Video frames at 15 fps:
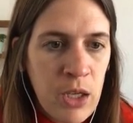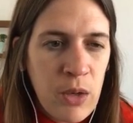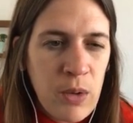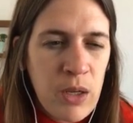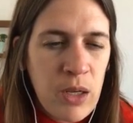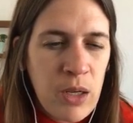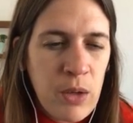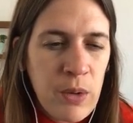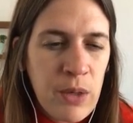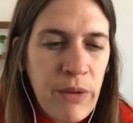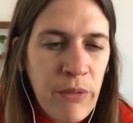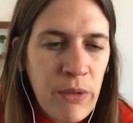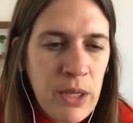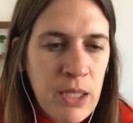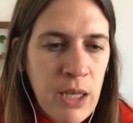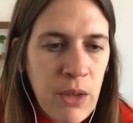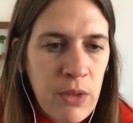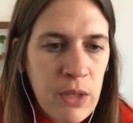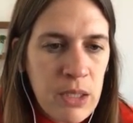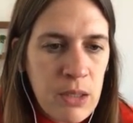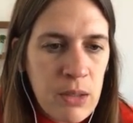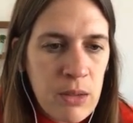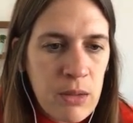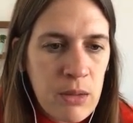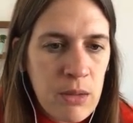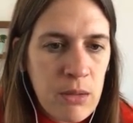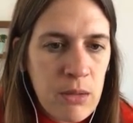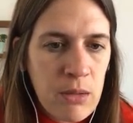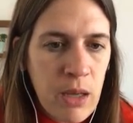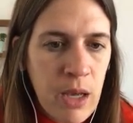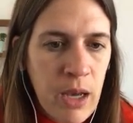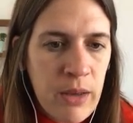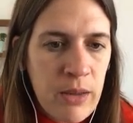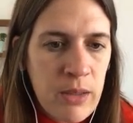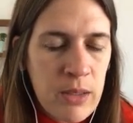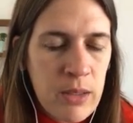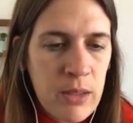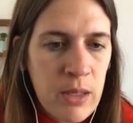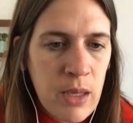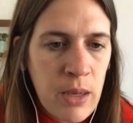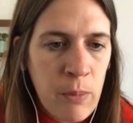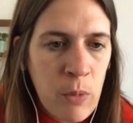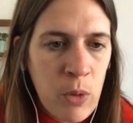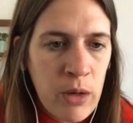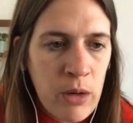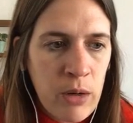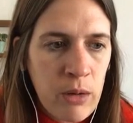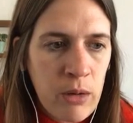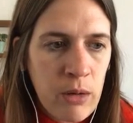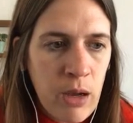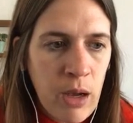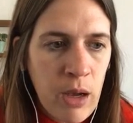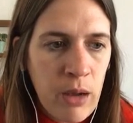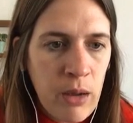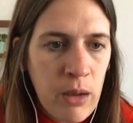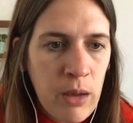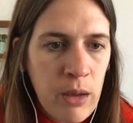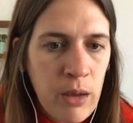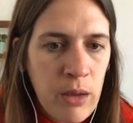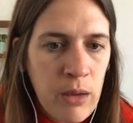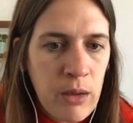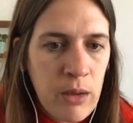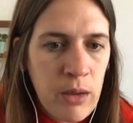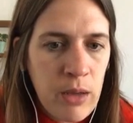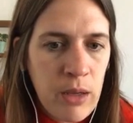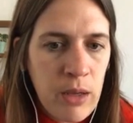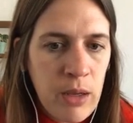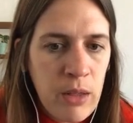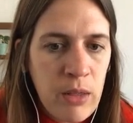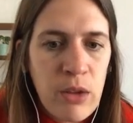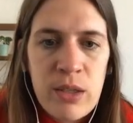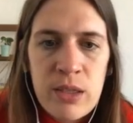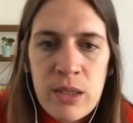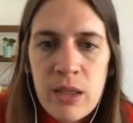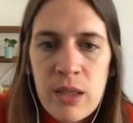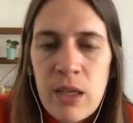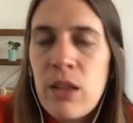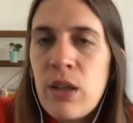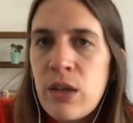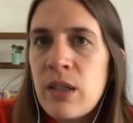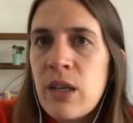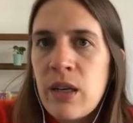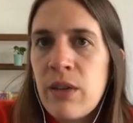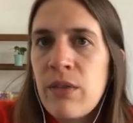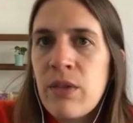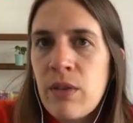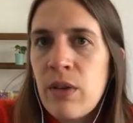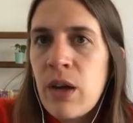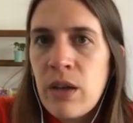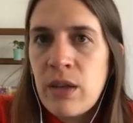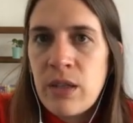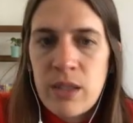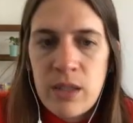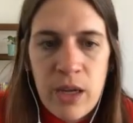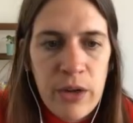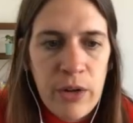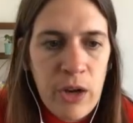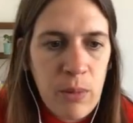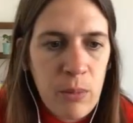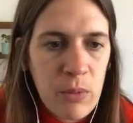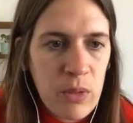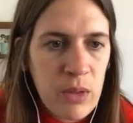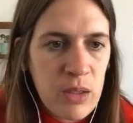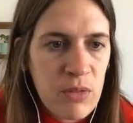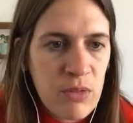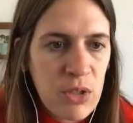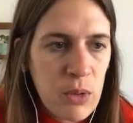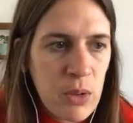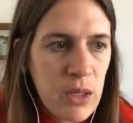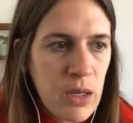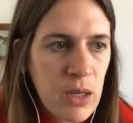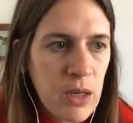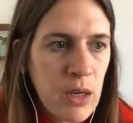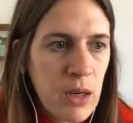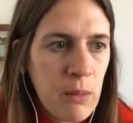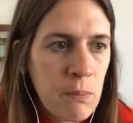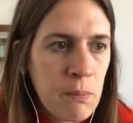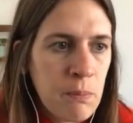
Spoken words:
You can definitely tell this has a more it looks like a designer helped with this visual identity.